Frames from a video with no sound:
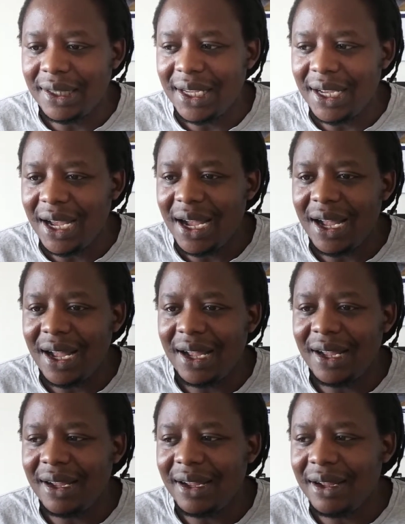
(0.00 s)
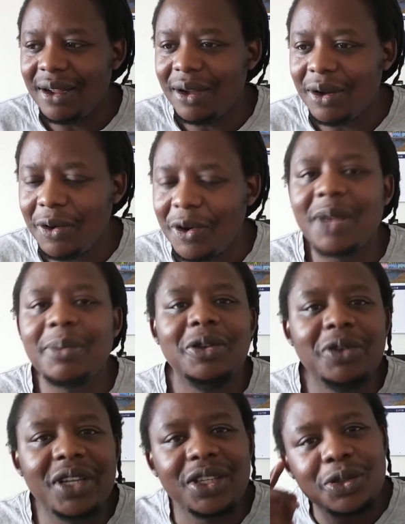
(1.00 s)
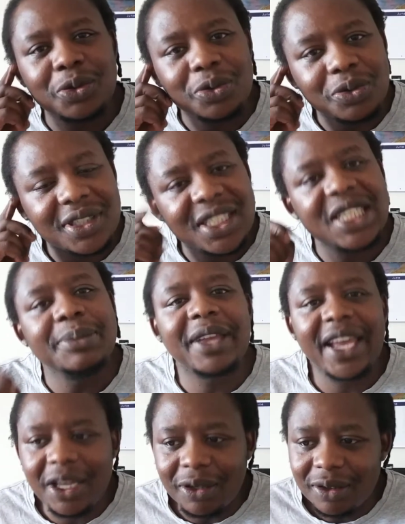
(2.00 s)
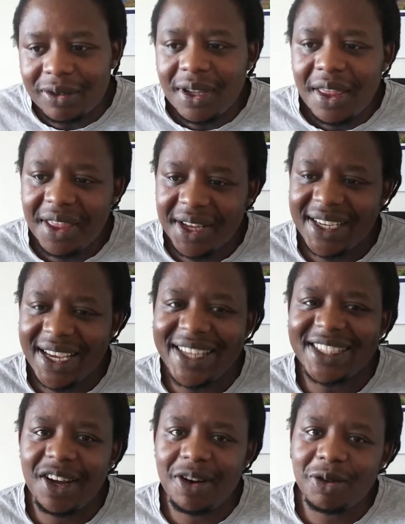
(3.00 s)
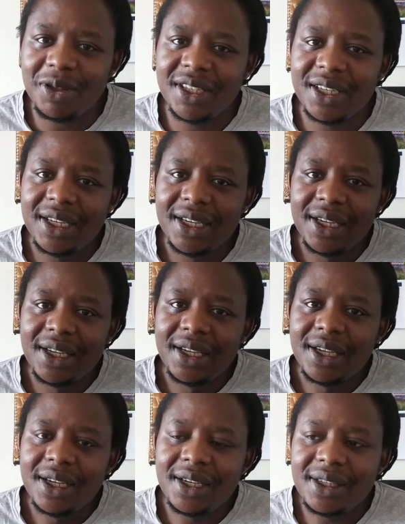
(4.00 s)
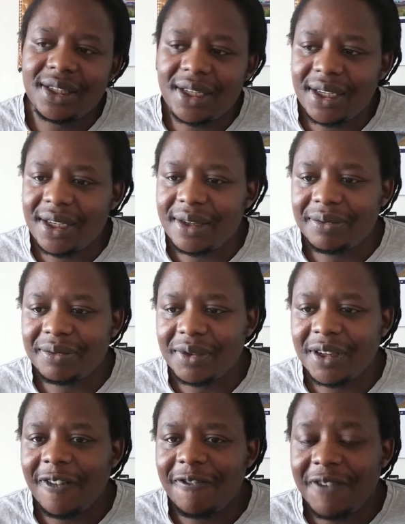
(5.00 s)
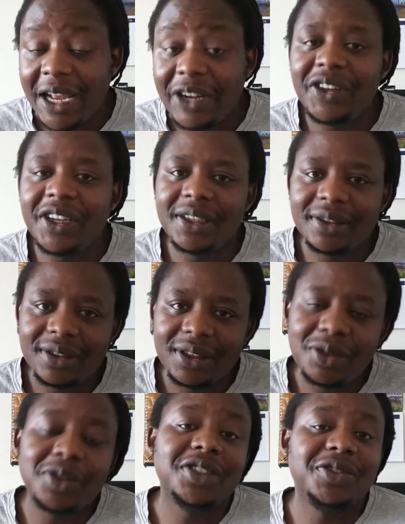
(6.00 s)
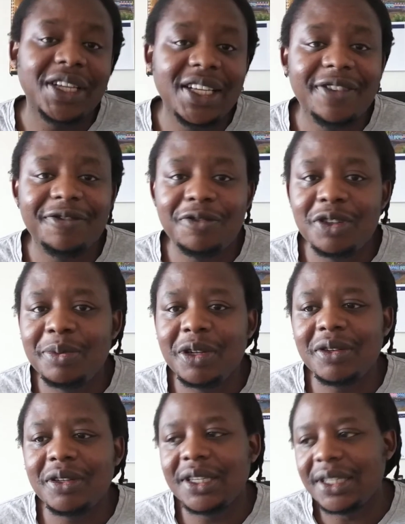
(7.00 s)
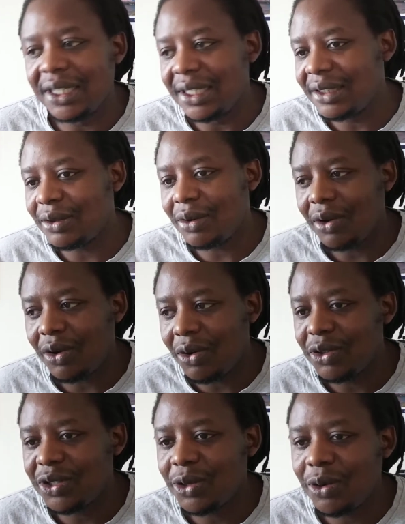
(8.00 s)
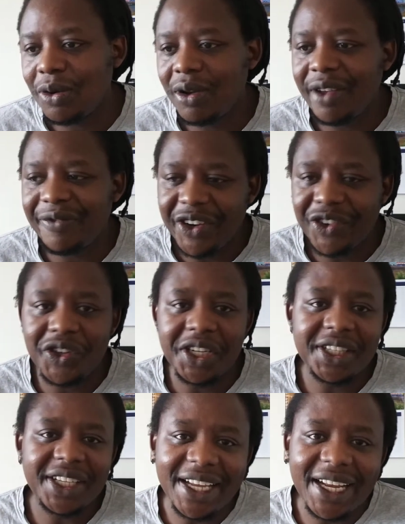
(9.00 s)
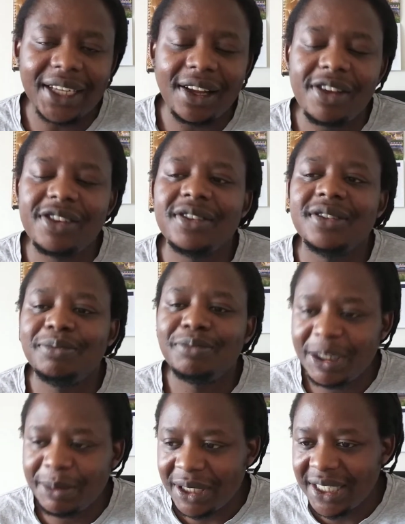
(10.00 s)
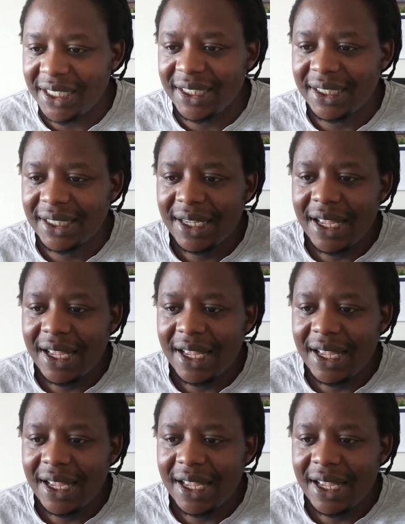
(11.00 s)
they are going to be looking to Tim Cahill, 38-year-old. He's a veteran on Australian football. He's also a veteran in the English Premier League.